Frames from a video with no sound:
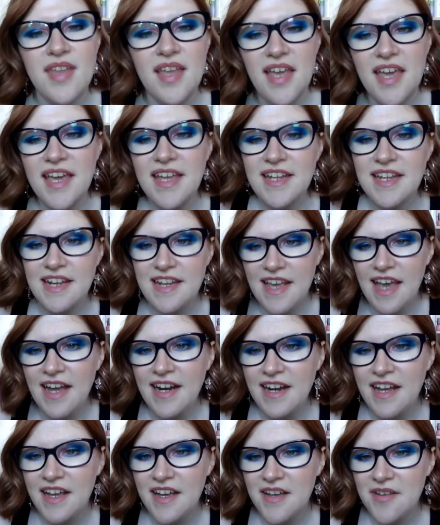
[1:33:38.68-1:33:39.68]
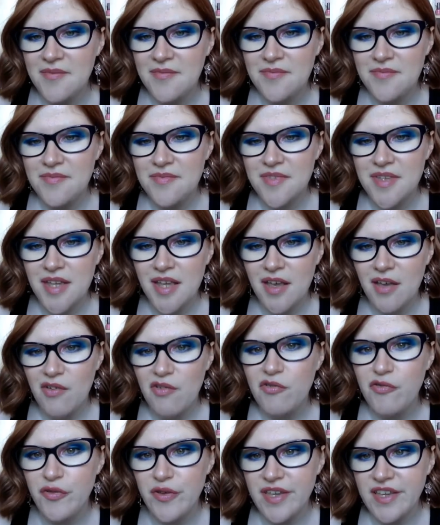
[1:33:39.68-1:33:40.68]
And Eliana
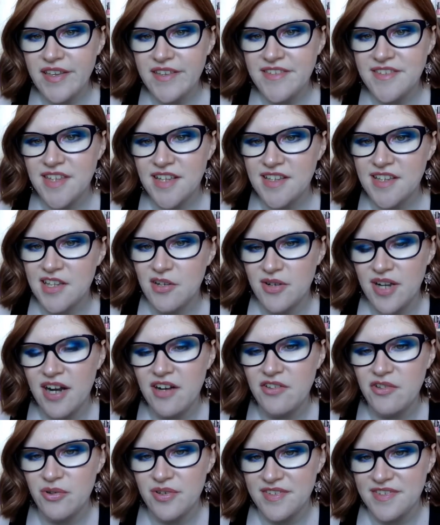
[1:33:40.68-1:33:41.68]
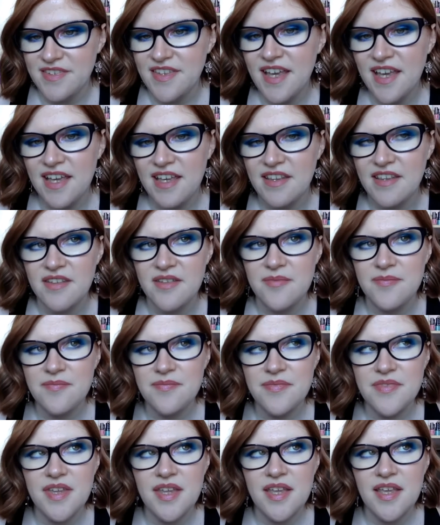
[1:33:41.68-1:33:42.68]
thinks that Leonardo is dead,
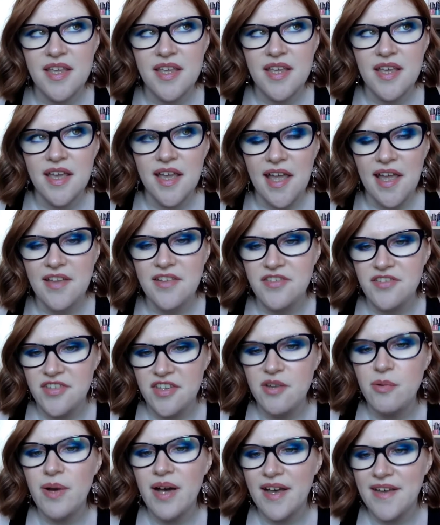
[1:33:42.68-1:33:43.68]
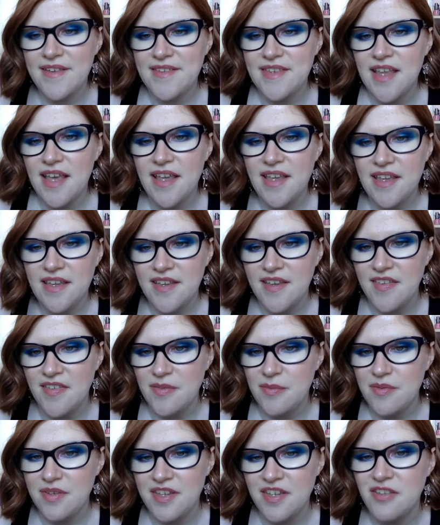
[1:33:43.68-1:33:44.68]
and she was like
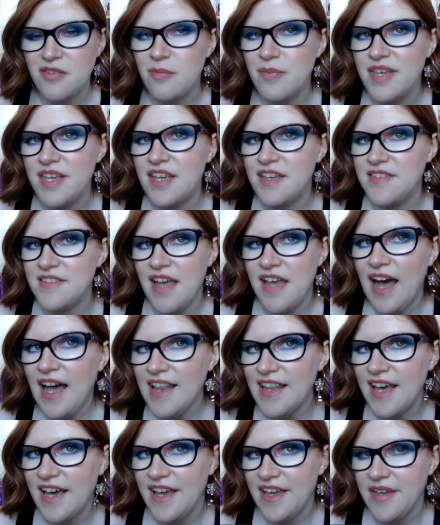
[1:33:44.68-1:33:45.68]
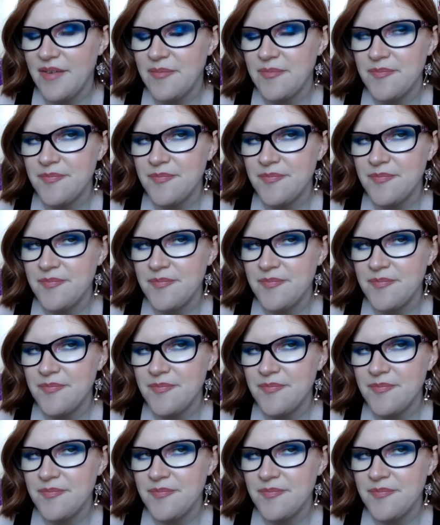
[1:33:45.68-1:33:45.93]
his biggest ally.